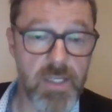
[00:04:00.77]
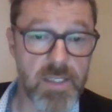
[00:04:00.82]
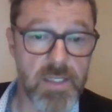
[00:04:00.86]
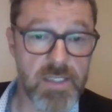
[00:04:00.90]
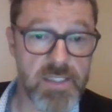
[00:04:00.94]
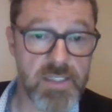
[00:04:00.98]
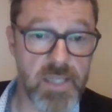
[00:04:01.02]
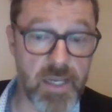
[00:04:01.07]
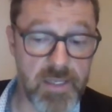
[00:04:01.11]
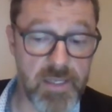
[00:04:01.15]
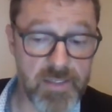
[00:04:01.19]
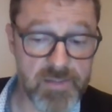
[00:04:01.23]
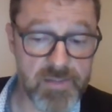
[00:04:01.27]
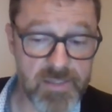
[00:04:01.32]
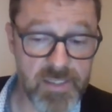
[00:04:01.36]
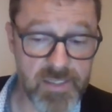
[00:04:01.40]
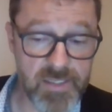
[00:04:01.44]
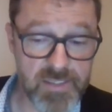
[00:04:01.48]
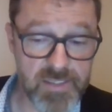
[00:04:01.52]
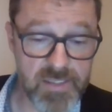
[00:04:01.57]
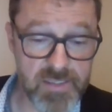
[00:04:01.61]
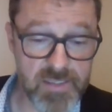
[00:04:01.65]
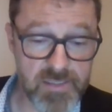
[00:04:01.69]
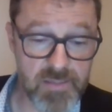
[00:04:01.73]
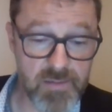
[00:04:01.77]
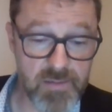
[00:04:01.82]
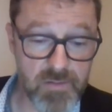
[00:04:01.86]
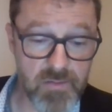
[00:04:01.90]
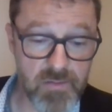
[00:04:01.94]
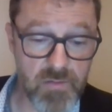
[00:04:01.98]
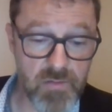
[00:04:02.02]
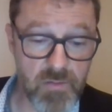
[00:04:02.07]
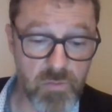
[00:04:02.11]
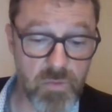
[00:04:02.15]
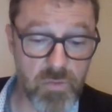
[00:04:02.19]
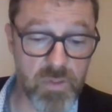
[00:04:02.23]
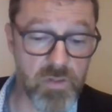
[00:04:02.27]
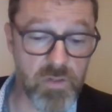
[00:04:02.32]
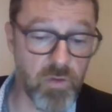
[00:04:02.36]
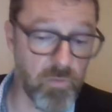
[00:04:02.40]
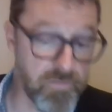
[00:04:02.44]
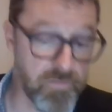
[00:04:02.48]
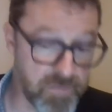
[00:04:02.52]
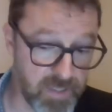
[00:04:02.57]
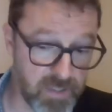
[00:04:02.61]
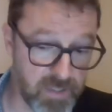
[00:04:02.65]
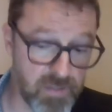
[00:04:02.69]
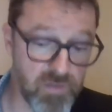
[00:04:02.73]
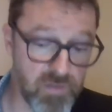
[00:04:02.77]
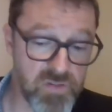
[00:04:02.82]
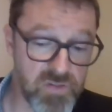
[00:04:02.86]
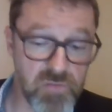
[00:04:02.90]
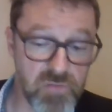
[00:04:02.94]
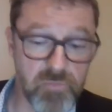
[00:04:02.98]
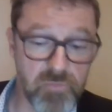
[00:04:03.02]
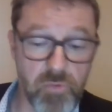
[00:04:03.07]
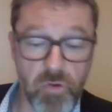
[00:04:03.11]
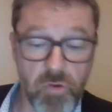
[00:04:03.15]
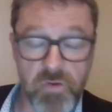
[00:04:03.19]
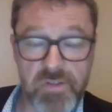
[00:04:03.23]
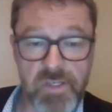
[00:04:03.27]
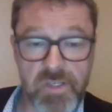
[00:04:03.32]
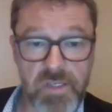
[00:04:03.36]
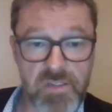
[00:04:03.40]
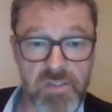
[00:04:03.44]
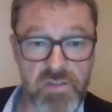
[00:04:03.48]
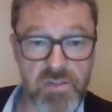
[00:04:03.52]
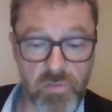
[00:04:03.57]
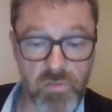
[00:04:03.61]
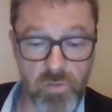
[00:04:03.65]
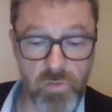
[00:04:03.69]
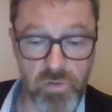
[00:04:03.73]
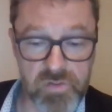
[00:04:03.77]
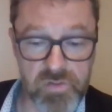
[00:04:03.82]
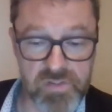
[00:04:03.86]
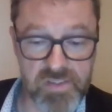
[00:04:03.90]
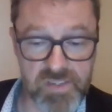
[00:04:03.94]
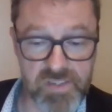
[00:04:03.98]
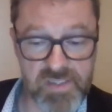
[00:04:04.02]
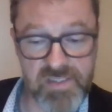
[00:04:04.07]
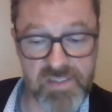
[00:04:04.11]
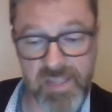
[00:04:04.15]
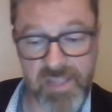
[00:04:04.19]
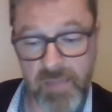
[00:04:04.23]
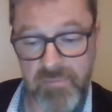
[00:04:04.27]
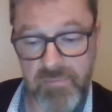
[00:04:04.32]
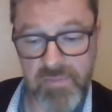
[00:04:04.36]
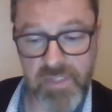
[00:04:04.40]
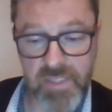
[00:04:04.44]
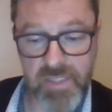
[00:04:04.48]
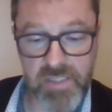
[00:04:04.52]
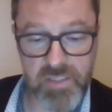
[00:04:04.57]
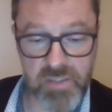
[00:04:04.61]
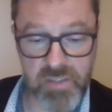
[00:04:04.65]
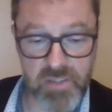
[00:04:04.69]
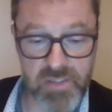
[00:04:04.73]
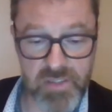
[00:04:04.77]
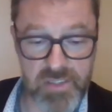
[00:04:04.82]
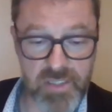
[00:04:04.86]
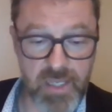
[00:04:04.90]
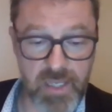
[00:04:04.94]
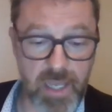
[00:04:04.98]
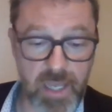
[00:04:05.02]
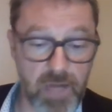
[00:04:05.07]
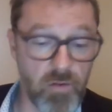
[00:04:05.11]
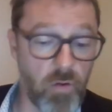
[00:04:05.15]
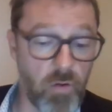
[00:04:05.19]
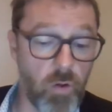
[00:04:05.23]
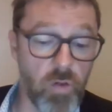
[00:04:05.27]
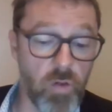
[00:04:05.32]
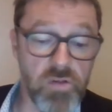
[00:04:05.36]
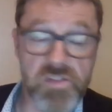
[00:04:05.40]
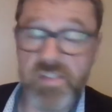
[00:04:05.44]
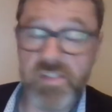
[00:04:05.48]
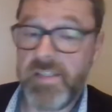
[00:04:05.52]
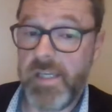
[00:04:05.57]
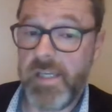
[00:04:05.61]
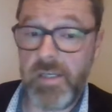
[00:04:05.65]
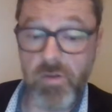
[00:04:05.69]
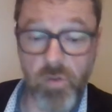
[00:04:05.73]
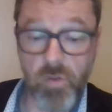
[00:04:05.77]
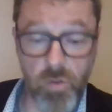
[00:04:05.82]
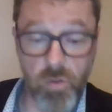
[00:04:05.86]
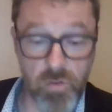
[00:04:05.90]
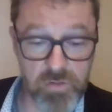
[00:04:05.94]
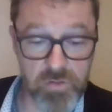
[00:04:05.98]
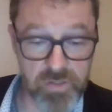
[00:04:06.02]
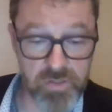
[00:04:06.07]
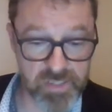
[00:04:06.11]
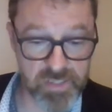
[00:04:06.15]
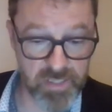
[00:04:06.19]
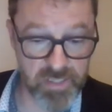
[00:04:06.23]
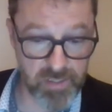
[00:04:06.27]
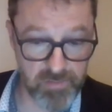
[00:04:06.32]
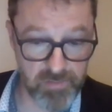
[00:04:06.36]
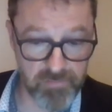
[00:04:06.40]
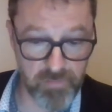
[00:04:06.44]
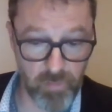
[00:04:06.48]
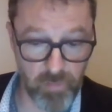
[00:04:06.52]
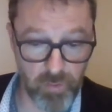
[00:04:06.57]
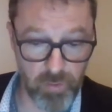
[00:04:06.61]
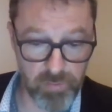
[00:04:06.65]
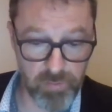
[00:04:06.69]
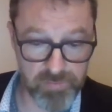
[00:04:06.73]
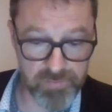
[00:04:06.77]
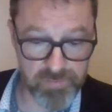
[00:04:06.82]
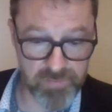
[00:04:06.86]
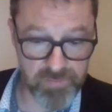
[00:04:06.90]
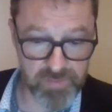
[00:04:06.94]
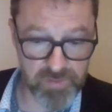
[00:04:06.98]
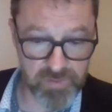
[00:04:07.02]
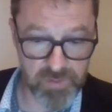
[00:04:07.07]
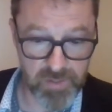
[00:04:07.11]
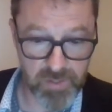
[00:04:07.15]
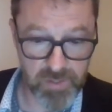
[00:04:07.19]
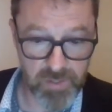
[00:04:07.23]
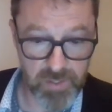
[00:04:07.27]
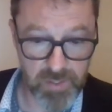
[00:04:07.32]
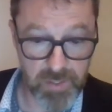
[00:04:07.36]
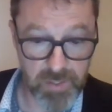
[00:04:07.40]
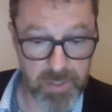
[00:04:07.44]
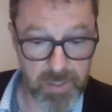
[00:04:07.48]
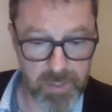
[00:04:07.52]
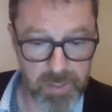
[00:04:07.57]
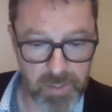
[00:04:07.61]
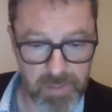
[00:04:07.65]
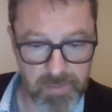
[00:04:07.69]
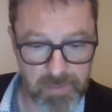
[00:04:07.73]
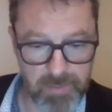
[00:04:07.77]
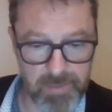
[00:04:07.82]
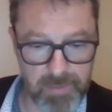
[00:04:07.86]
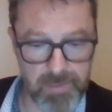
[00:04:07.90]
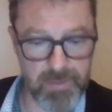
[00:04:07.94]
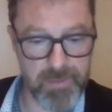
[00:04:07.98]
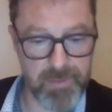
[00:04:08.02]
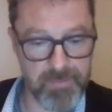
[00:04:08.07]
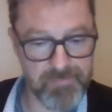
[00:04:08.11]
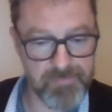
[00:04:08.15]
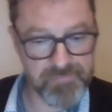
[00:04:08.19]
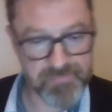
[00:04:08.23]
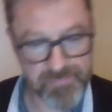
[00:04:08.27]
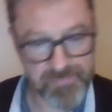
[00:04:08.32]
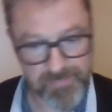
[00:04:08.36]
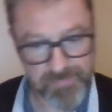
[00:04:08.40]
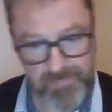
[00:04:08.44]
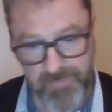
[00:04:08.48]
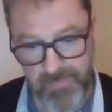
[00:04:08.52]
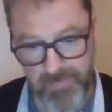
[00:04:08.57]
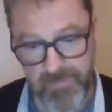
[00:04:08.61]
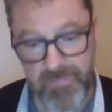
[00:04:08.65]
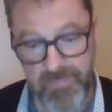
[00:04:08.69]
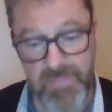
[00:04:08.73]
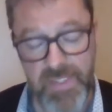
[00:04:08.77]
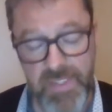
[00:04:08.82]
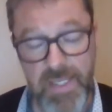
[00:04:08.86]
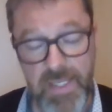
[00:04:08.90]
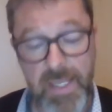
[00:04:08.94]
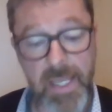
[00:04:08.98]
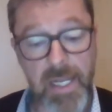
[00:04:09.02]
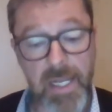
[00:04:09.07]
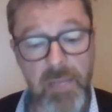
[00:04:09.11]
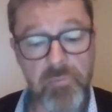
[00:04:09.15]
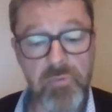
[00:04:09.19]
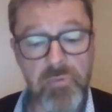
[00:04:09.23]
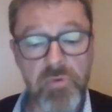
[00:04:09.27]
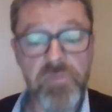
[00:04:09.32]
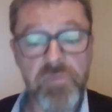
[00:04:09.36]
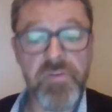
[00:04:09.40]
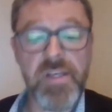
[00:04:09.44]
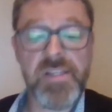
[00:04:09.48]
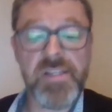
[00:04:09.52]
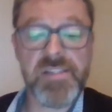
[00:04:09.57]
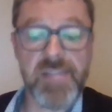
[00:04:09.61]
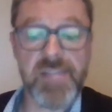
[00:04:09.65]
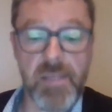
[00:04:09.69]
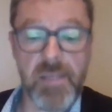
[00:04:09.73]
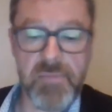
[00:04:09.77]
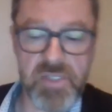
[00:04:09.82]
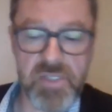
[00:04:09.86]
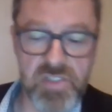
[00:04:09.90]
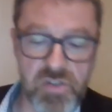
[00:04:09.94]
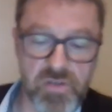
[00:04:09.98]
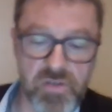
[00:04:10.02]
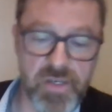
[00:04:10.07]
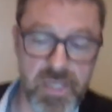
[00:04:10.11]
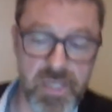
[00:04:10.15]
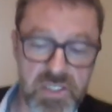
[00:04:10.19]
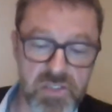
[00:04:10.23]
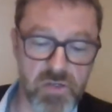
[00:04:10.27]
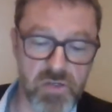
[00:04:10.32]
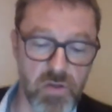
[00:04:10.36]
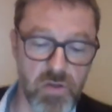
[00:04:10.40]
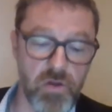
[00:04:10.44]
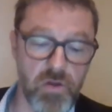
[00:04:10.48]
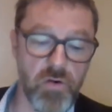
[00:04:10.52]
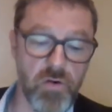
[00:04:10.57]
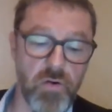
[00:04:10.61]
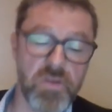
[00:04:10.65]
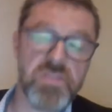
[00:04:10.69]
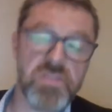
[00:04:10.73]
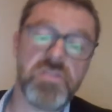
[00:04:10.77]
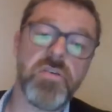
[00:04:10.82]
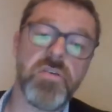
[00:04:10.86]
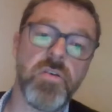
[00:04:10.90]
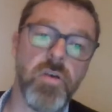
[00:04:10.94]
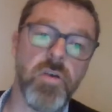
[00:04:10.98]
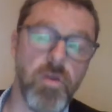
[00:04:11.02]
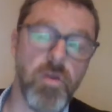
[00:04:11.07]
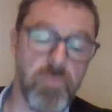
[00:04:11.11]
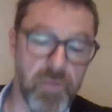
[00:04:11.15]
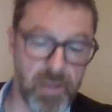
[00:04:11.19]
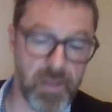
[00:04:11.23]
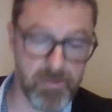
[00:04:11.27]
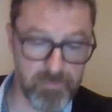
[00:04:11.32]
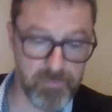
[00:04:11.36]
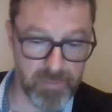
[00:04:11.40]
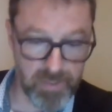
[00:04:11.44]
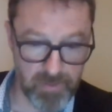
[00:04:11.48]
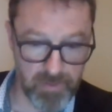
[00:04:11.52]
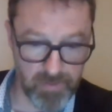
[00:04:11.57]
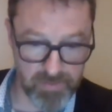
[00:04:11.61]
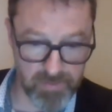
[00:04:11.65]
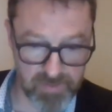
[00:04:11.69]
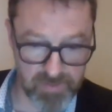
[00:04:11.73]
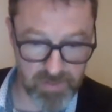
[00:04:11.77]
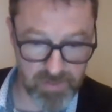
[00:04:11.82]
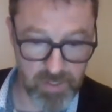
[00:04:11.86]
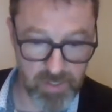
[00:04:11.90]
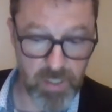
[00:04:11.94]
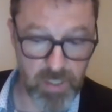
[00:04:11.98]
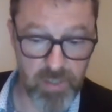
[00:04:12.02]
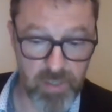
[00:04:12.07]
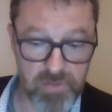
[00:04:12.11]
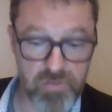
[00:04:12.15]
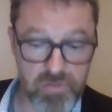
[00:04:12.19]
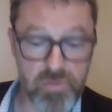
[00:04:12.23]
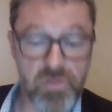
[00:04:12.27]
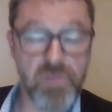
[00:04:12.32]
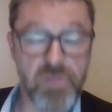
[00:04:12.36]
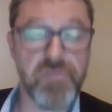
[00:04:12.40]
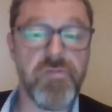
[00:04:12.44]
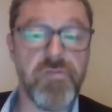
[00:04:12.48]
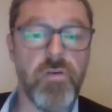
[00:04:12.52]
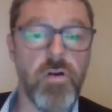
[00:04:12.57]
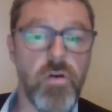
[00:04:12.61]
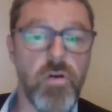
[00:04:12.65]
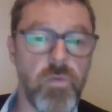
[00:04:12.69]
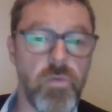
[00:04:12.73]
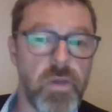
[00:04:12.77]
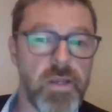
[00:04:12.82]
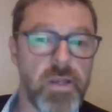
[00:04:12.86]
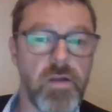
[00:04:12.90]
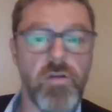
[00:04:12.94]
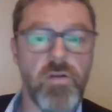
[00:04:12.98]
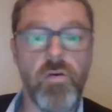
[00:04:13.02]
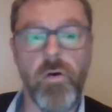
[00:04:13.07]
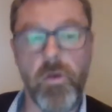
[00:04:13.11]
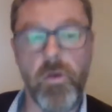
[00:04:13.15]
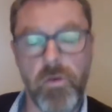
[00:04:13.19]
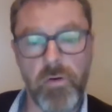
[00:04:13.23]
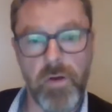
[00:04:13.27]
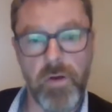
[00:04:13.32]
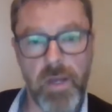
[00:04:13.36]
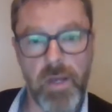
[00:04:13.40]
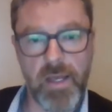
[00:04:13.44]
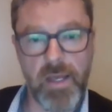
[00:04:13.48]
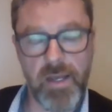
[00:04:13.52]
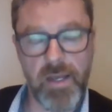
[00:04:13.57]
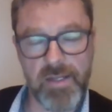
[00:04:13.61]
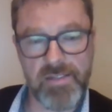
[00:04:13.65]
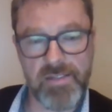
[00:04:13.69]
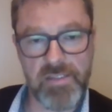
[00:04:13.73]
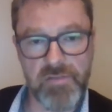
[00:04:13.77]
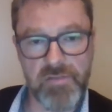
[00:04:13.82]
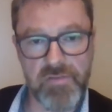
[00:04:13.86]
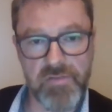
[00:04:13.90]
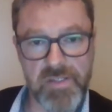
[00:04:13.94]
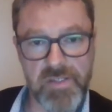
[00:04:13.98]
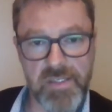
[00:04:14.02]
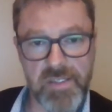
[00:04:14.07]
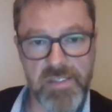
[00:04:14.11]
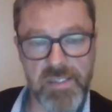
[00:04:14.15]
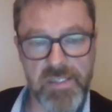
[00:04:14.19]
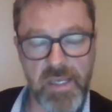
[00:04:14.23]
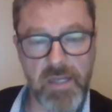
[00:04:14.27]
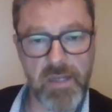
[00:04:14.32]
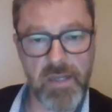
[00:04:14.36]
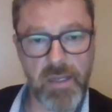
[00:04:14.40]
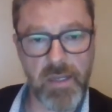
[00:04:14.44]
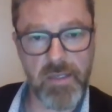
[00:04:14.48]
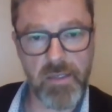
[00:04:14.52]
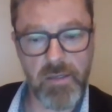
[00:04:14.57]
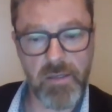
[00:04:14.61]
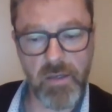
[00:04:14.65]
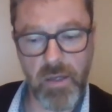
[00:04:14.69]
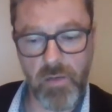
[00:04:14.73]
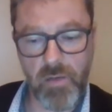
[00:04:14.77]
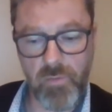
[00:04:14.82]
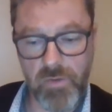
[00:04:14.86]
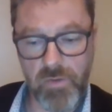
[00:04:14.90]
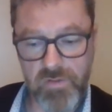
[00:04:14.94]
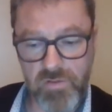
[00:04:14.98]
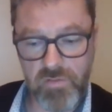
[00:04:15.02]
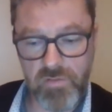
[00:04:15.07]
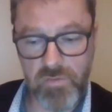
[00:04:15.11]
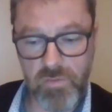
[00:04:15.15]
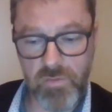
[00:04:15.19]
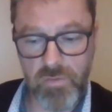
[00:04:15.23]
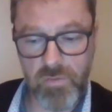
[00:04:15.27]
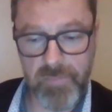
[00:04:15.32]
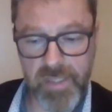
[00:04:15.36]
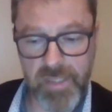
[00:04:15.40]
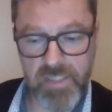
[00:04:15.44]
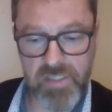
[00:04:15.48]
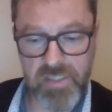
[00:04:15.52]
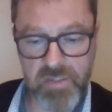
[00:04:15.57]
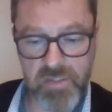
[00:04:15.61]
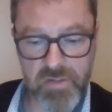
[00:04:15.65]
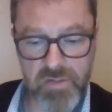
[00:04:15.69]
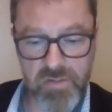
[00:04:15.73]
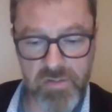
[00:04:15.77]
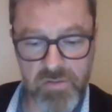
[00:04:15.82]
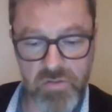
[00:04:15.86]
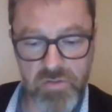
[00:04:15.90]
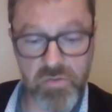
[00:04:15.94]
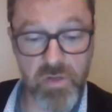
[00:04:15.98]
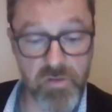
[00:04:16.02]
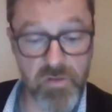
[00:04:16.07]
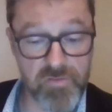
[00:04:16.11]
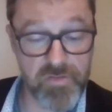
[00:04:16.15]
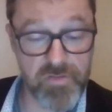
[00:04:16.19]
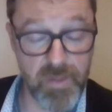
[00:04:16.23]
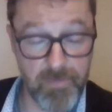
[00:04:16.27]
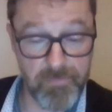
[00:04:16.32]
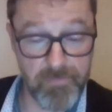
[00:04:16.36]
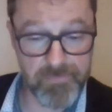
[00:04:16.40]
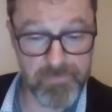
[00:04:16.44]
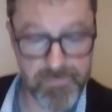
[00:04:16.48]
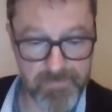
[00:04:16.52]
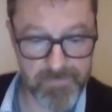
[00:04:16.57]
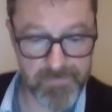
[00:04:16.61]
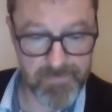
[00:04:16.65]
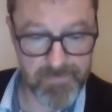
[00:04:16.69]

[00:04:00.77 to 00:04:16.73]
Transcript: Scientix will continue supporting schools, STEM teachers, and all stakeholders involved in improving STEM education across Europe and beyond through the following core activities, and I want to mention three of them.